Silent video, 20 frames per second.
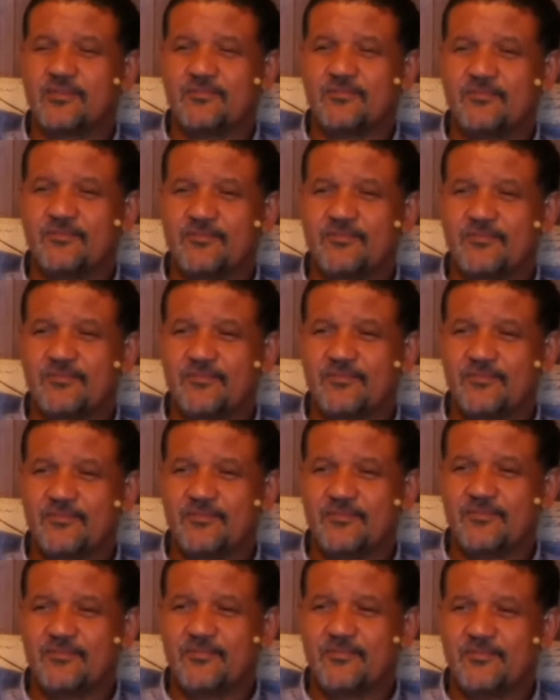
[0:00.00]

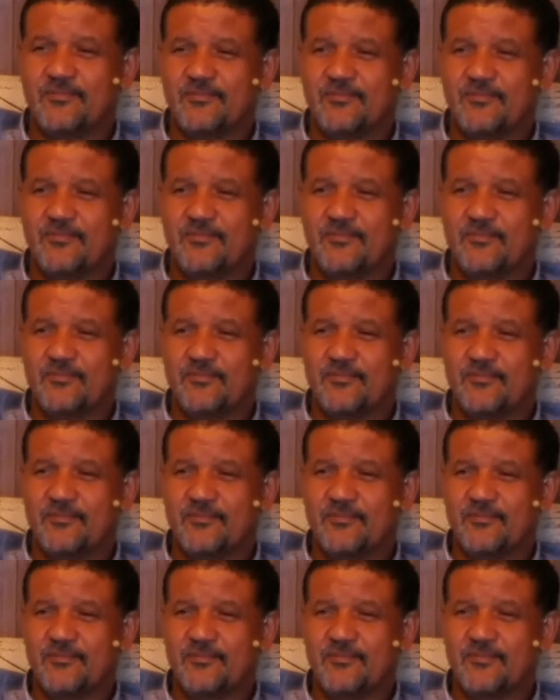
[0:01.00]
Nothing is said.